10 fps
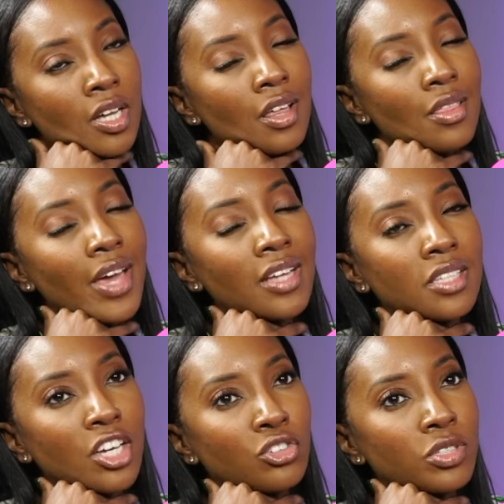that's
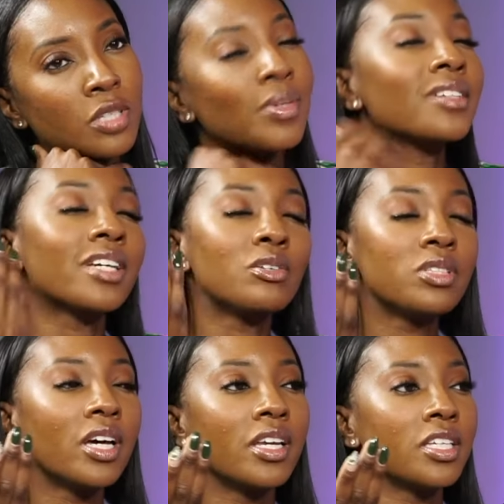interesting because, like you
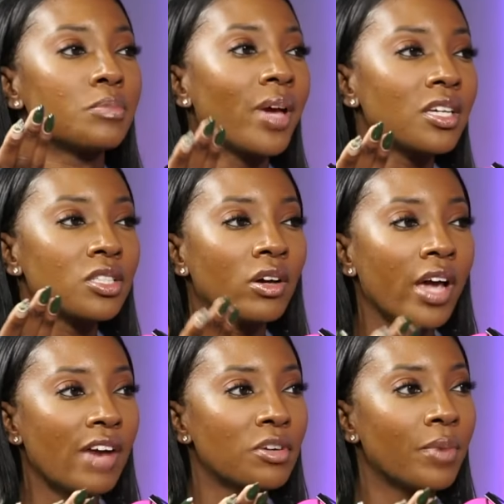said, it's based on
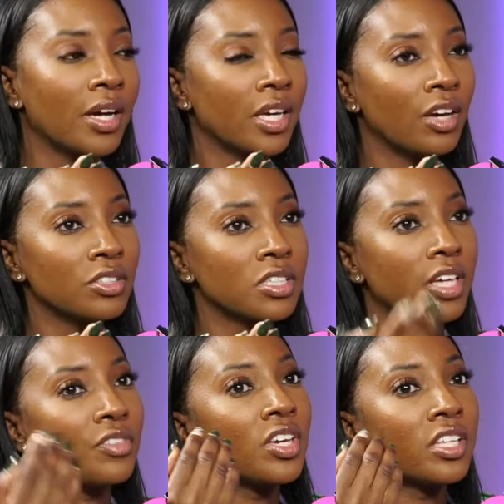everybody else's.
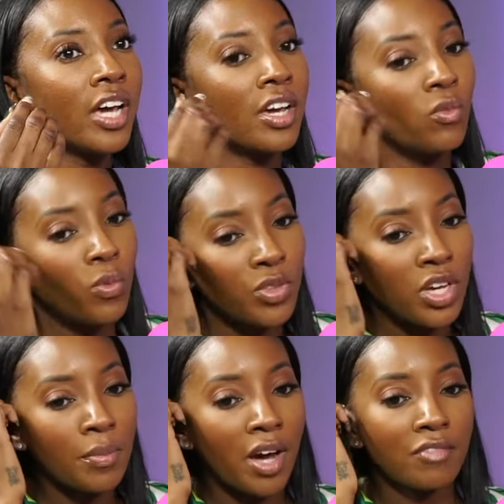I think that when we
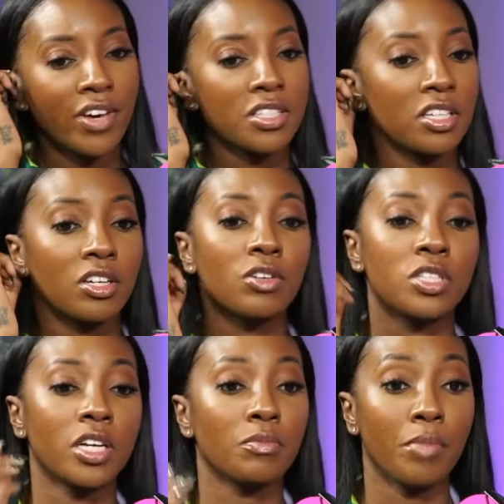think about investing, it's
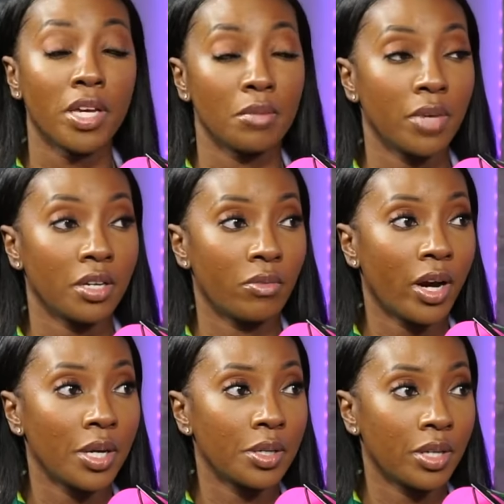like making money,
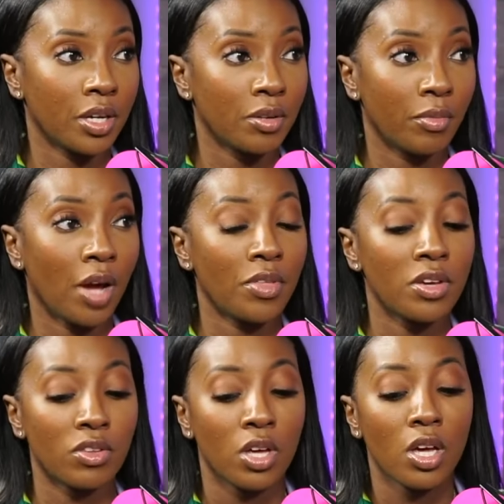right? Mm-hmm. Like, I
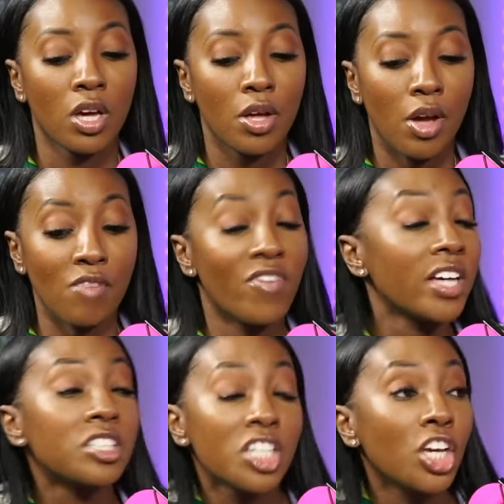think
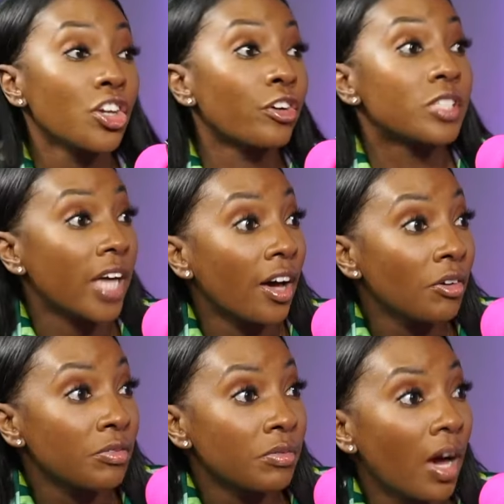investing in
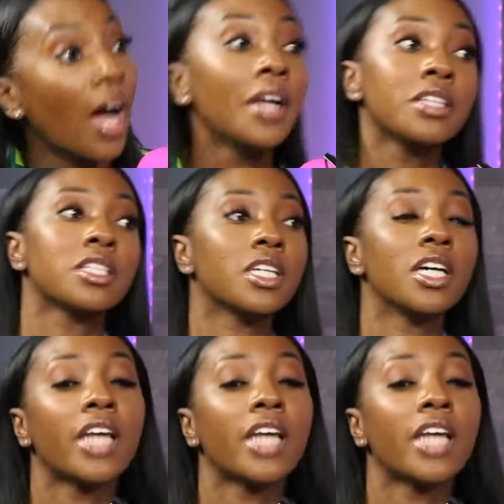yourself honestly Ooh. and